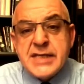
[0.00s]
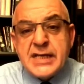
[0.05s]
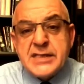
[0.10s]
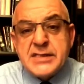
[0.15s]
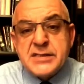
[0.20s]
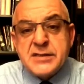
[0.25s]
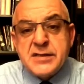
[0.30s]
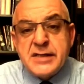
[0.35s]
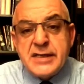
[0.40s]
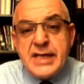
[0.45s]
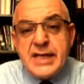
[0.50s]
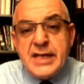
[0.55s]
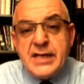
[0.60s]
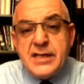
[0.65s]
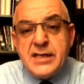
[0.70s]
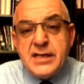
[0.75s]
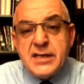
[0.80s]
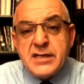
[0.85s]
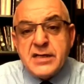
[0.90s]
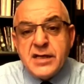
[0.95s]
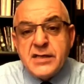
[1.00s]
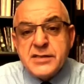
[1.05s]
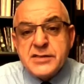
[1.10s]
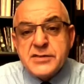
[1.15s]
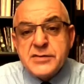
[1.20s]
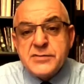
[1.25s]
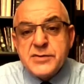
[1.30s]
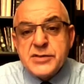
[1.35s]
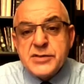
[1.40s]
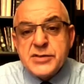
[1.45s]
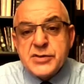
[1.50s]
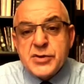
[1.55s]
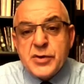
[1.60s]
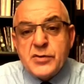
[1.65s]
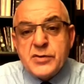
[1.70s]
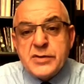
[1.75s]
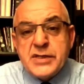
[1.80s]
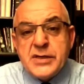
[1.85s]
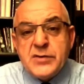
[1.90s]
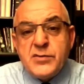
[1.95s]
Saturnalia customs
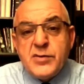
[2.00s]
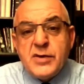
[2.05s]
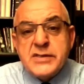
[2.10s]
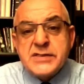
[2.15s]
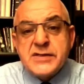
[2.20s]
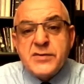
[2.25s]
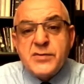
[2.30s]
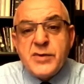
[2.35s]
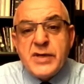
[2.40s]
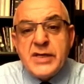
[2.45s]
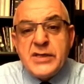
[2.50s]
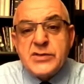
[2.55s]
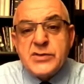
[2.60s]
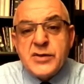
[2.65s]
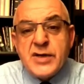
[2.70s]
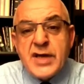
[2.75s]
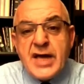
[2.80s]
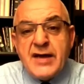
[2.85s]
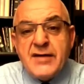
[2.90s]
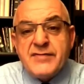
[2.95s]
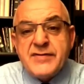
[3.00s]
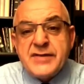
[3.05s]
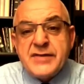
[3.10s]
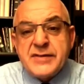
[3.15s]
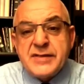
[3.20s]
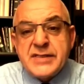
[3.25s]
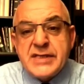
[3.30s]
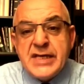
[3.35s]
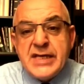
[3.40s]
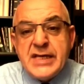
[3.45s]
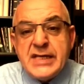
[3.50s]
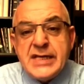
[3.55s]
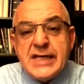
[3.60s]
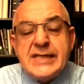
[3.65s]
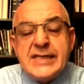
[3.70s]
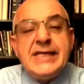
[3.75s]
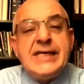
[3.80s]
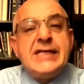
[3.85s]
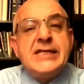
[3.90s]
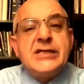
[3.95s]
thrown in was a way to have their cake
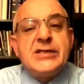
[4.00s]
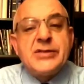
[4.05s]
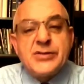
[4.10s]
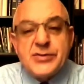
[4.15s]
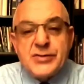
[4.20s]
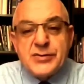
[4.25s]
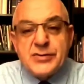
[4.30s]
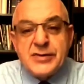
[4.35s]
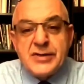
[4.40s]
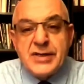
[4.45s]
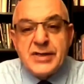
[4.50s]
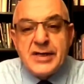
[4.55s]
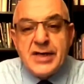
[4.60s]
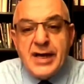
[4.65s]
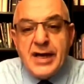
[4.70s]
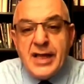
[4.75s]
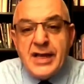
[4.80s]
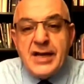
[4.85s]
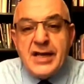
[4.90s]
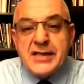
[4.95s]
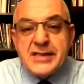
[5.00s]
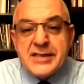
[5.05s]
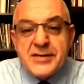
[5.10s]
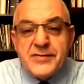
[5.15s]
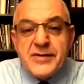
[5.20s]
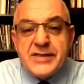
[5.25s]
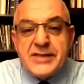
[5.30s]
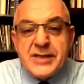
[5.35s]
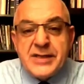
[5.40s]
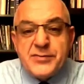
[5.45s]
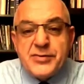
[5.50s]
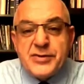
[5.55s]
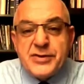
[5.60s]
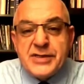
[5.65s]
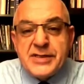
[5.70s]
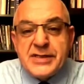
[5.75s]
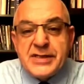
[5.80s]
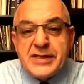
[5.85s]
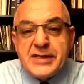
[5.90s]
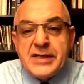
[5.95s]
and eat it too. I like the way they
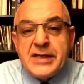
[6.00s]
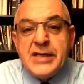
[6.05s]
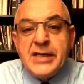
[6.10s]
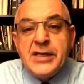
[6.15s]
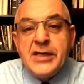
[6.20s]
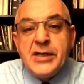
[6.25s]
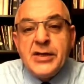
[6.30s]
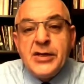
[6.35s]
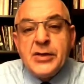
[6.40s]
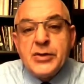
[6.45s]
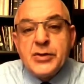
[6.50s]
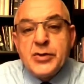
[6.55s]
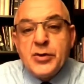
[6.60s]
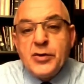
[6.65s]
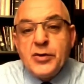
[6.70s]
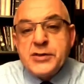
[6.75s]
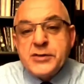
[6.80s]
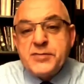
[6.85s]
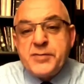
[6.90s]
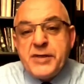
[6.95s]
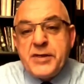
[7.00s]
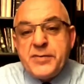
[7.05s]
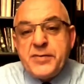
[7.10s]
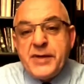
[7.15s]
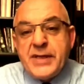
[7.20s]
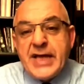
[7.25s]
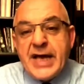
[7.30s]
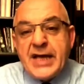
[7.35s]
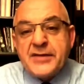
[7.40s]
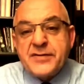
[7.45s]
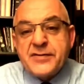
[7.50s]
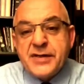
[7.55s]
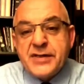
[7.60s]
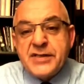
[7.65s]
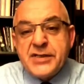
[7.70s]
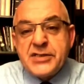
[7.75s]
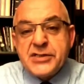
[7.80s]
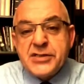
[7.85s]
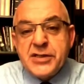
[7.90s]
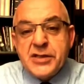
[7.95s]
put it in. Those people had
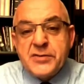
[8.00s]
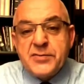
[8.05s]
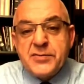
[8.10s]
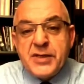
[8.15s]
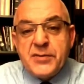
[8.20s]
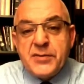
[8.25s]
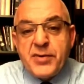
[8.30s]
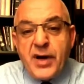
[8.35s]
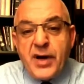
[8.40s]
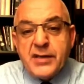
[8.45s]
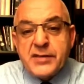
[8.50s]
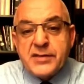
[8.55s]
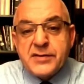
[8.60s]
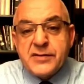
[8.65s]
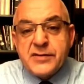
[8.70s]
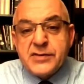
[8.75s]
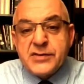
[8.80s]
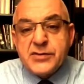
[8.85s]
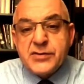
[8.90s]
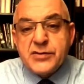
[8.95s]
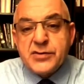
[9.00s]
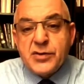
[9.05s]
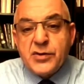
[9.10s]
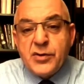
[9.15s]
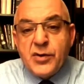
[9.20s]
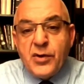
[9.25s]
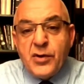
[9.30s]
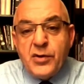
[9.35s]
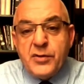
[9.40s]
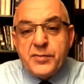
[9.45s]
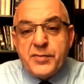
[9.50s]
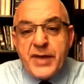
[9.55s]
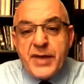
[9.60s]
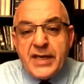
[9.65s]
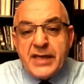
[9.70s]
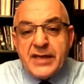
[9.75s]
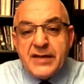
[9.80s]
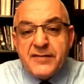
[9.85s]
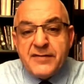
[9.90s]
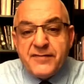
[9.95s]
traditionally been patrons to the old
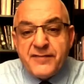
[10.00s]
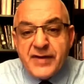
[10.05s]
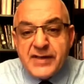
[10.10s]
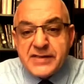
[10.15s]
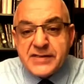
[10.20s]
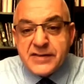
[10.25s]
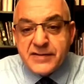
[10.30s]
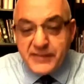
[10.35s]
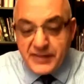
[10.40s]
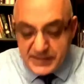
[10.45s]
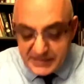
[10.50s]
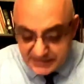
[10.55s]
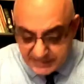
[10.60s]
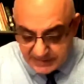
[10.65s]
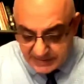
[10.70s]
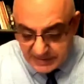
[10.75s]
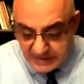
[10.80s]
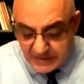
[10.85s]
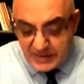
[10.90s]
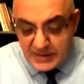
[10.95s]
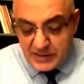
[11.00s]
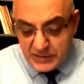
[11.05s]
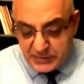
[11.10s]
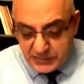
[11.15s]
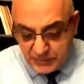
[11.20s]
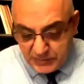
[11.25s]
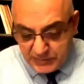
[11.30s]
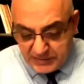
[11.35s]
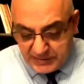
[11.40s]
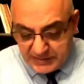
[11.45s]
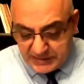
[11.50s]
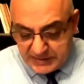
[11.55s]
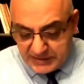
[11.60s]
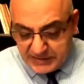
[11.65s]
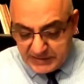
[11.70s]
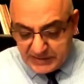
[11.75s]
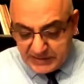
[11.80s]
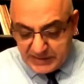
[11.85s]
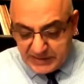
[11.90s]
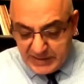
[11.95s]
pagan festivals. So this
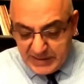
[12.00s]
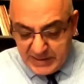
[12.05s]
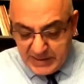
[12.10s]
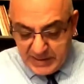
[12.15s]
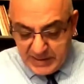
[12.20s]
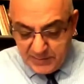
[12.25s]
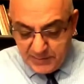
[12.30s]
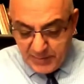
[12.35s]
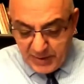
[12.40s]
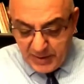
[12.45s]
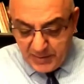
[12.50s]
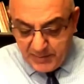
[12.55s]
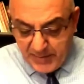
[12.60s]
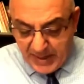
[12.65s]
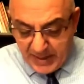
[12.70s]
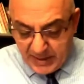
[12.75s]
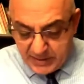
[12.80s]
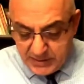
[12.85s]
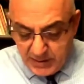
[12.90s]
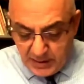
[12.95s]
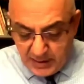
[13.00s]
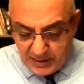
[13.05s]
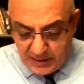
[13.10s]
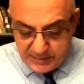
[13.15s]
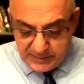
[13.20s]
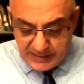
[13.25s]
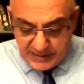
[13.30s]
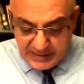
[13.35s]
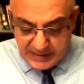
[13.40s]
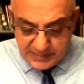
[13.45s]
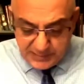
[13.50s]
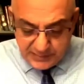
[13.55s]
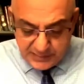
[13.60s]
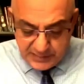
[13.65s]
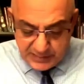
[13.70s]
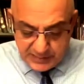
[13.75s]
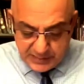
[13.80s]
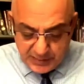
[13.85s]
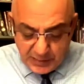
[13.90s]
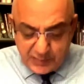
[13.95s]
is by MacDonald. He
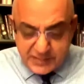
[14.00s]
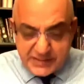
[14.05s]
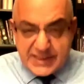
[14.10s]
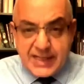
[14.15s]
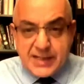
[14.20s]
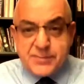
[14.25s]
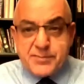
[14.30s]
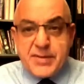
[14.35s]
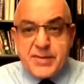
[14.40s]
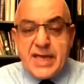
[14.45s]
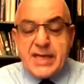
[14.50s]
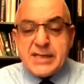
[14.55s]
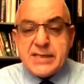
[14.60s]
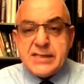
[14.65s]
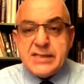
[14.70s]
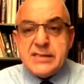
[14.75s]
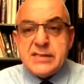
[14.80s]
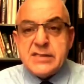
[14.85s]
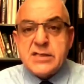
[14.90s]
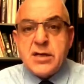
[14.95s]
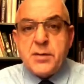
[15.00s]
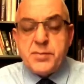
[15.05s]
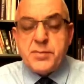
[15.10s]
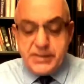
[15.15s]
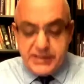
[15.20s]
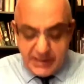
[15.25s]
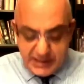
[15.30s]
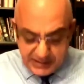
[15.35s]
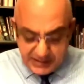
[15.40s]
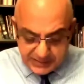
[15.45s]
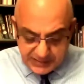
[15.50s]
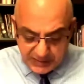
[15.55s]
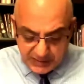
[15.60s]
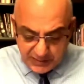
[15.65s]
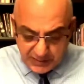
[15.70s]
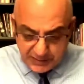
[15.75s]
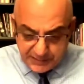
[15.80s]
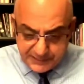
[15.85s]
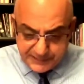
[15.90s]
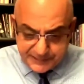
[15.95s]
wrote that back in a couple of years
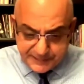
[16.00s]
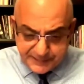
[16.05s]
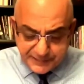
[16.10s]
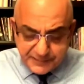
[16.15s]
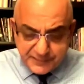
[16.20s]
ago.